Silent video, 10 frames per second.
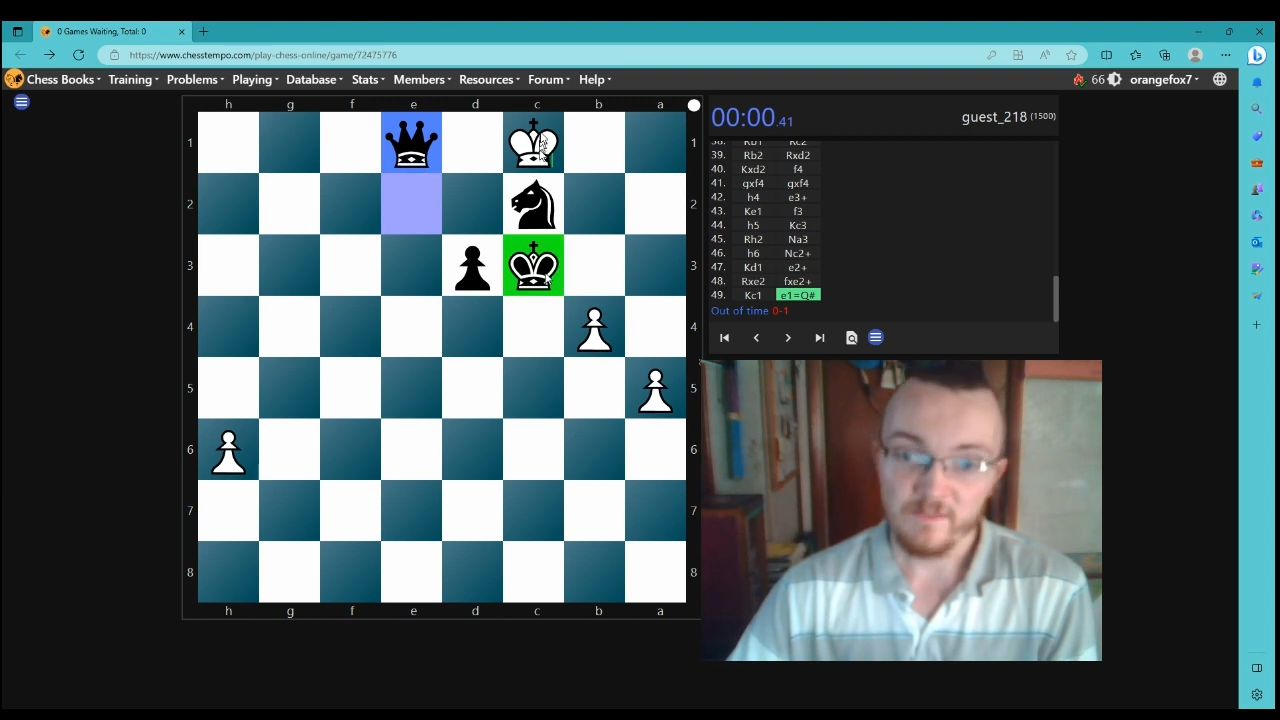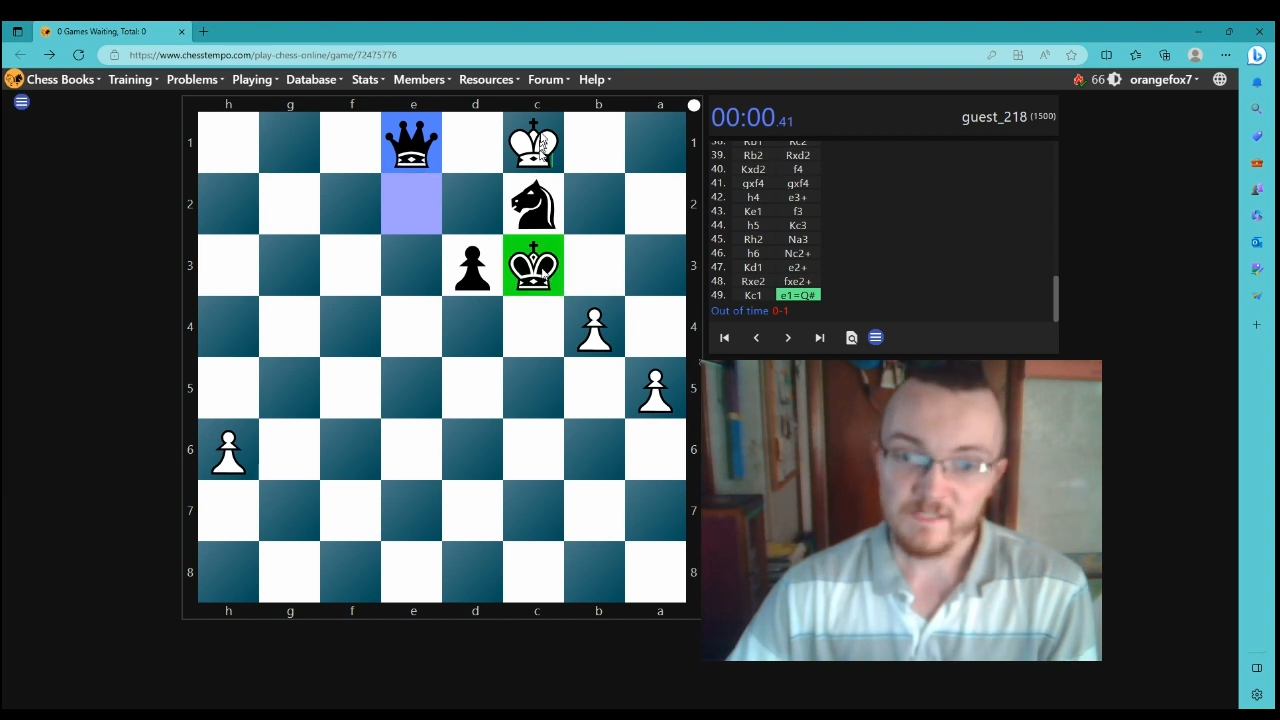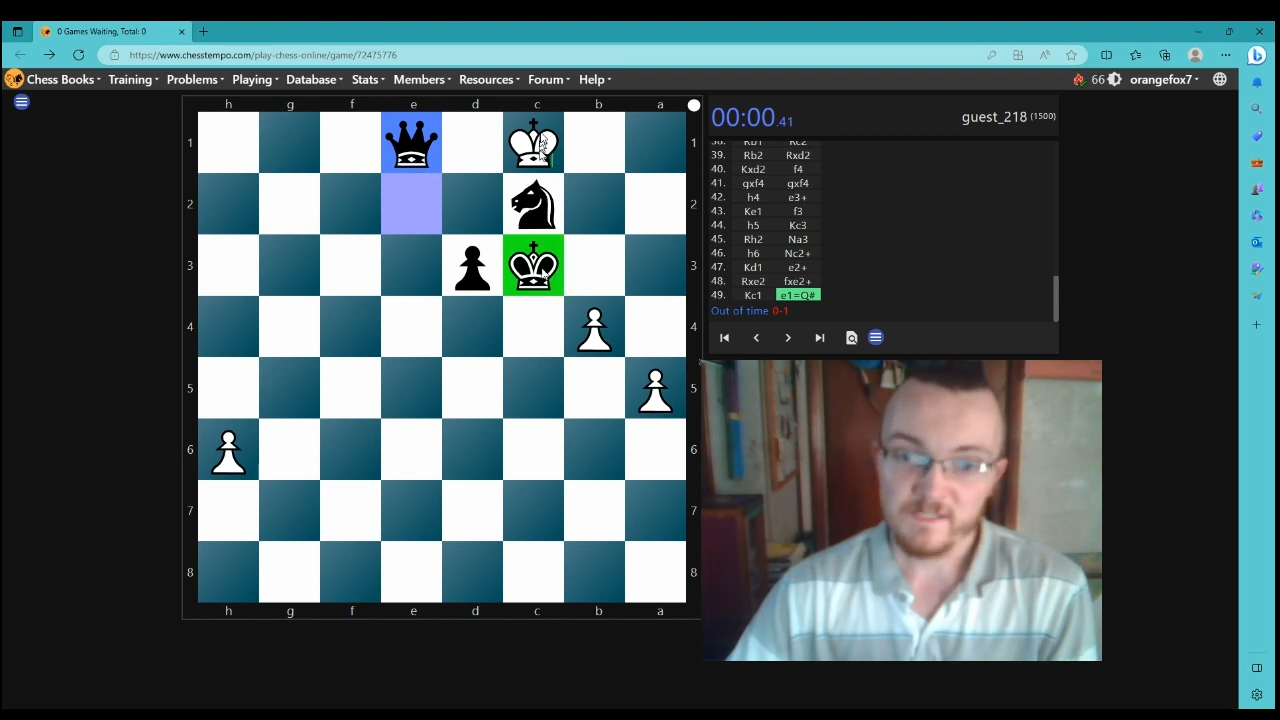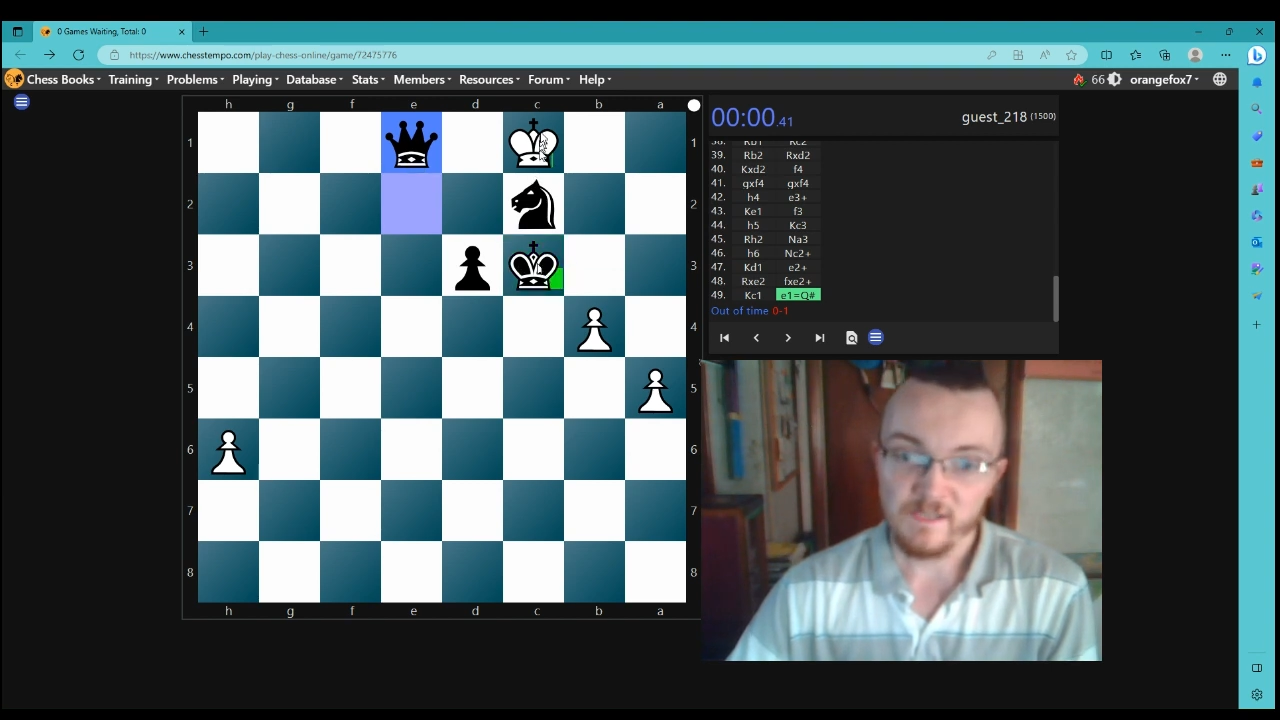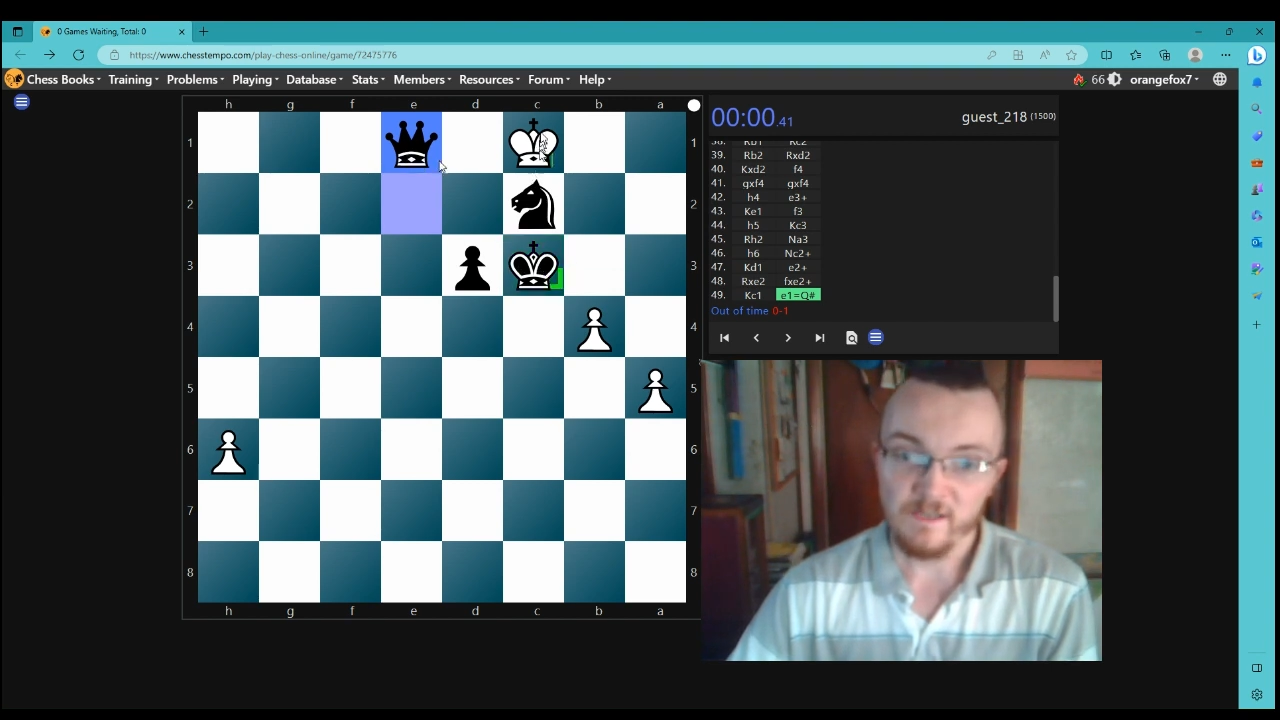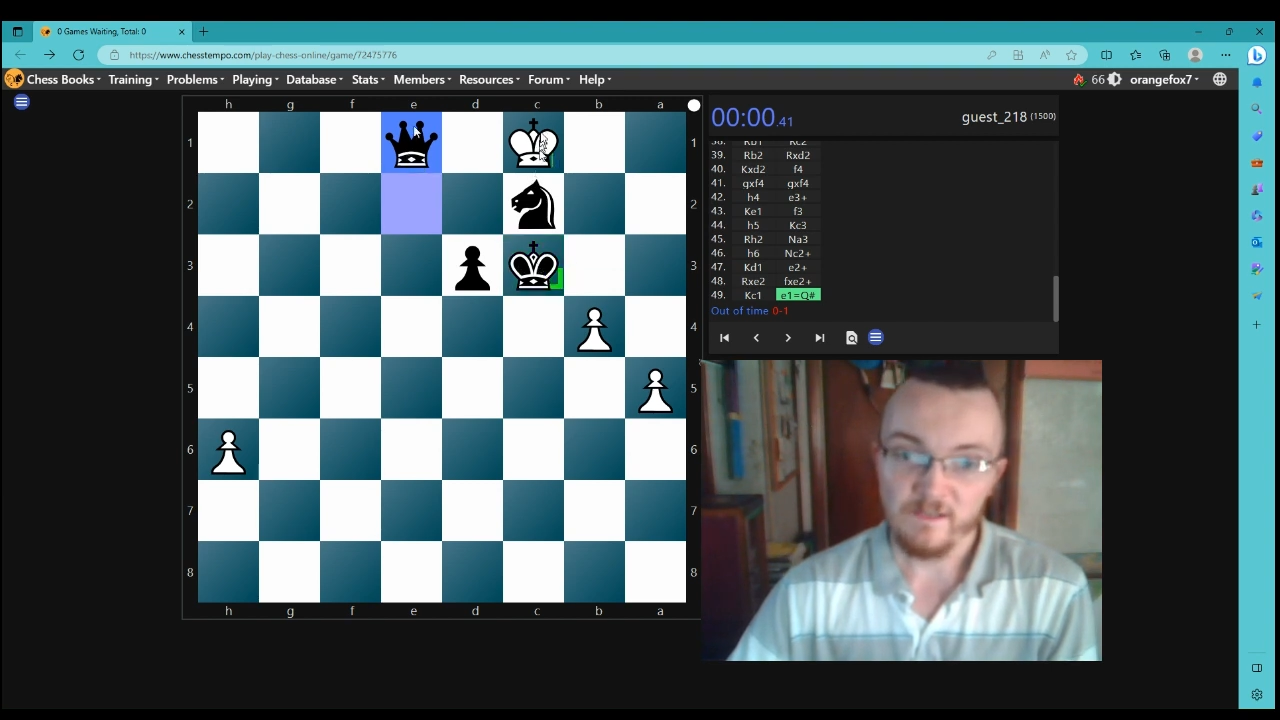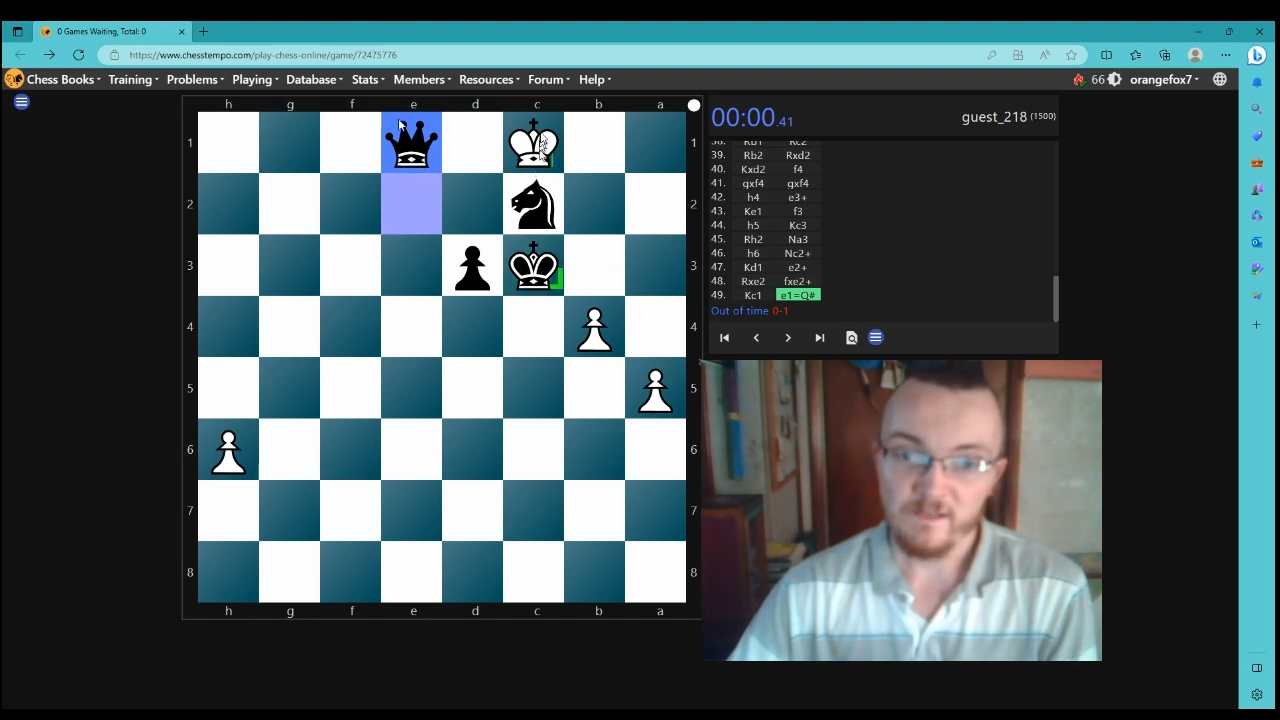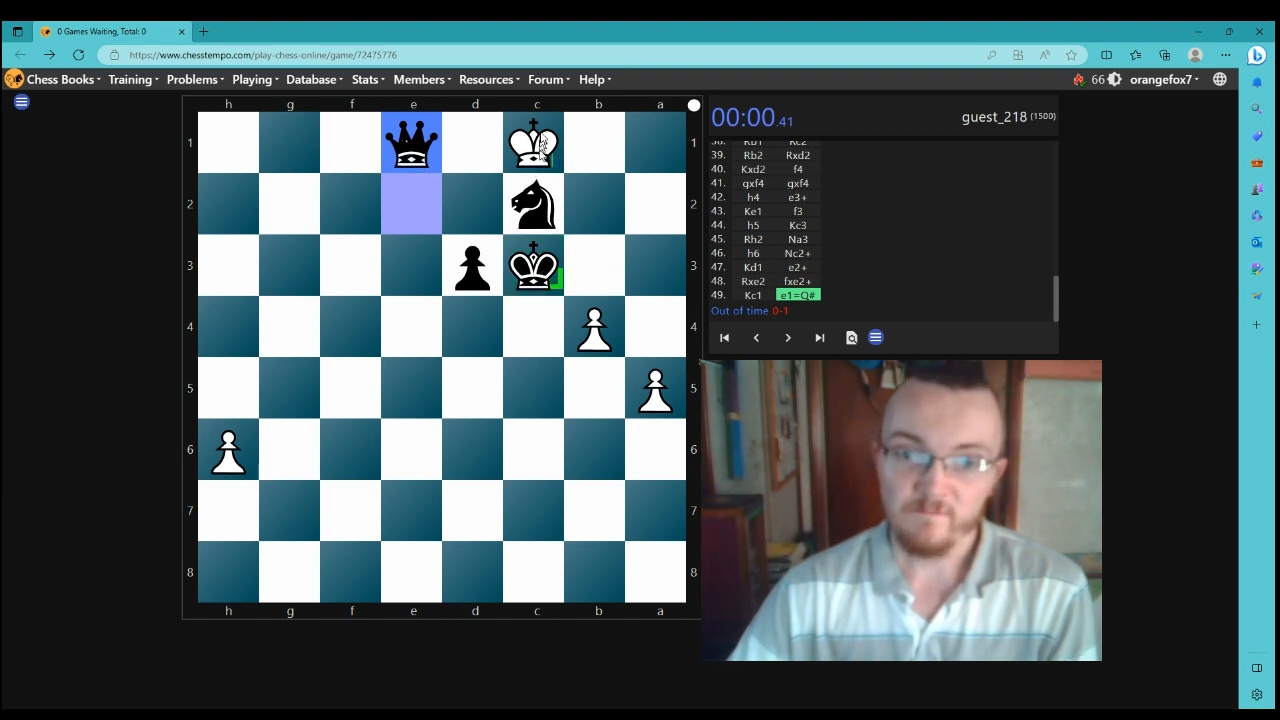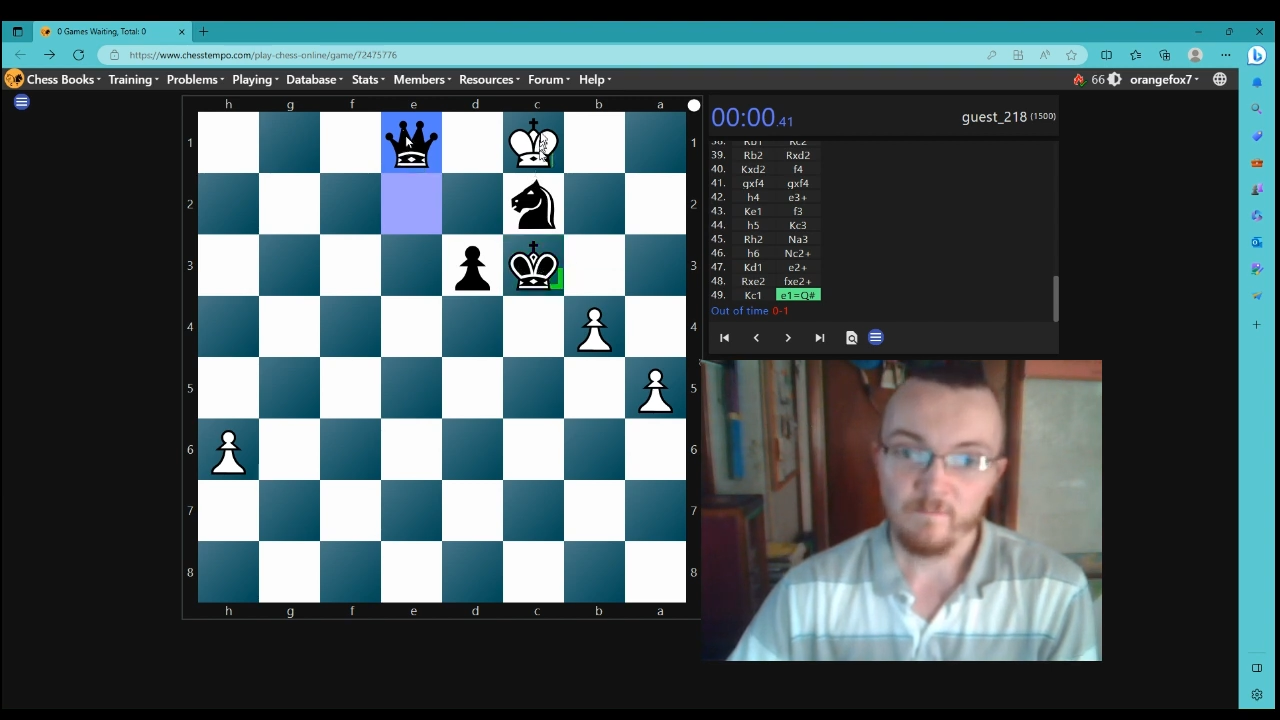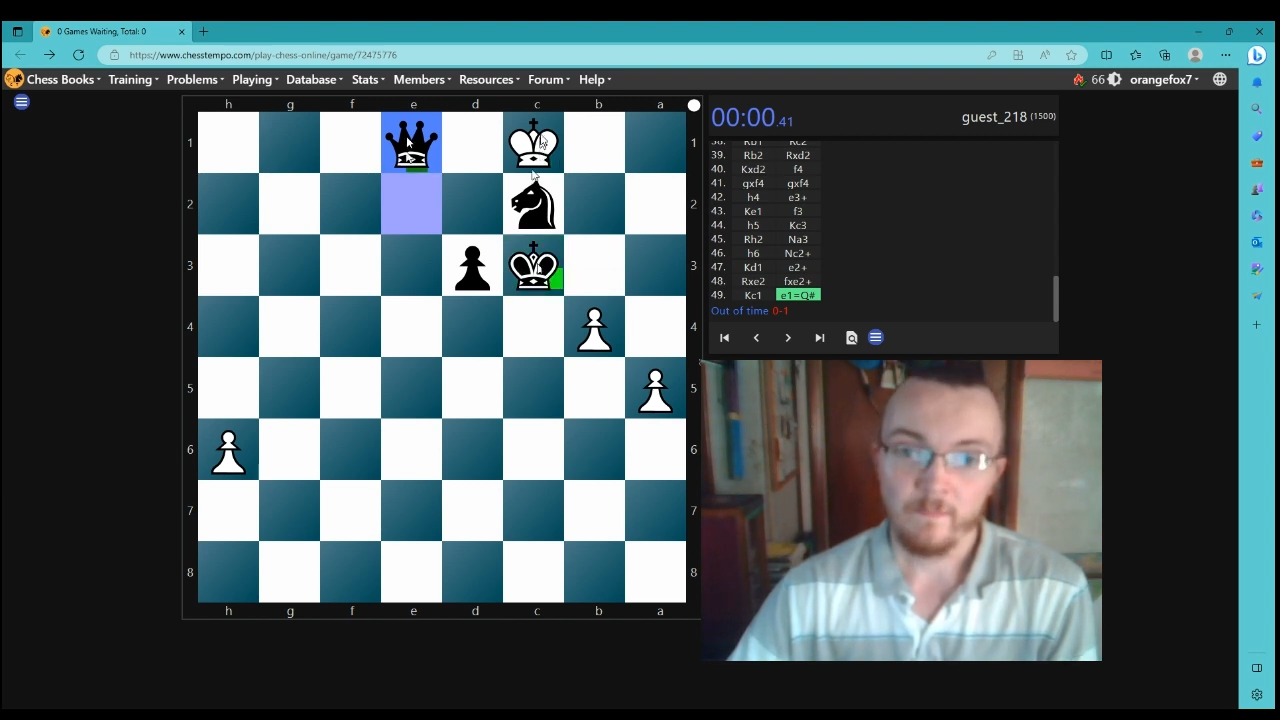this king,